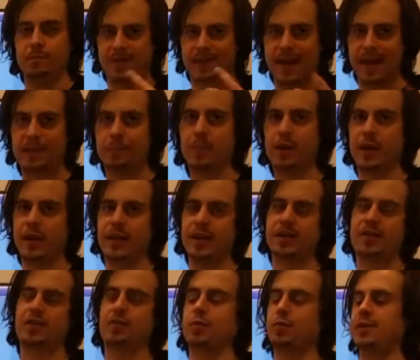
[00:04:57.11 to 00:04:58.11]
that money
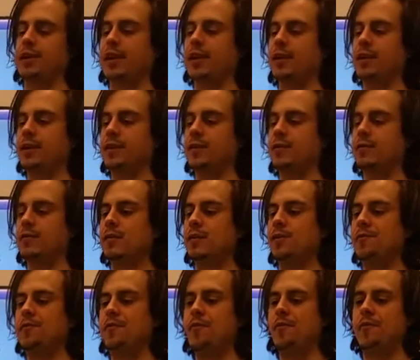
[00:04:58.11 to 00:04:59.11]
is created,
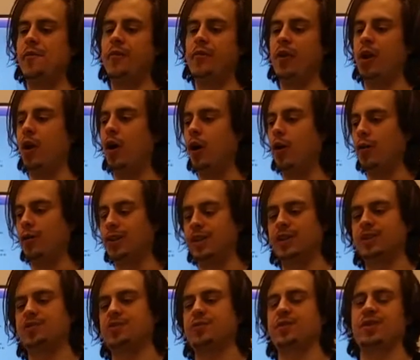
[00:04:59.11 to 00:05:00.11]
and all the
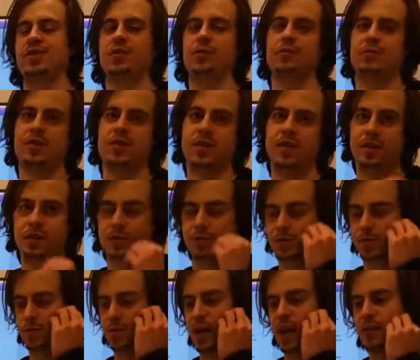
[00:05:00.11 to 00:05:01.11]
interest goes to
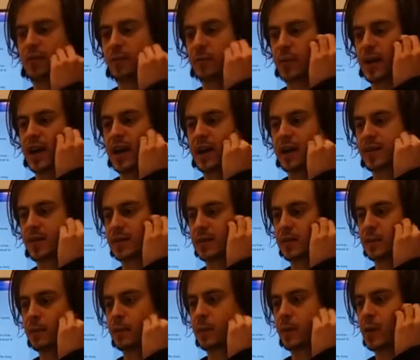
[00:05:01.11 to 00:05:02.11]
those private
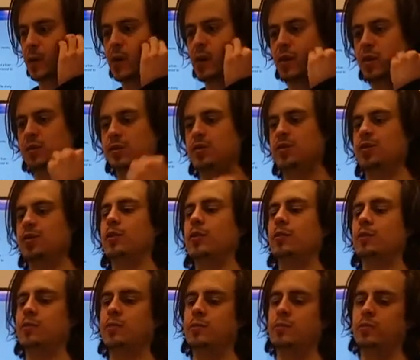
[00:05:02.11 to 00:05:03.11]
banks.
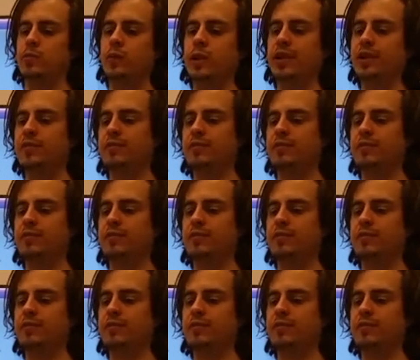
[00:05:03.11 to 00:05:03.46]
So we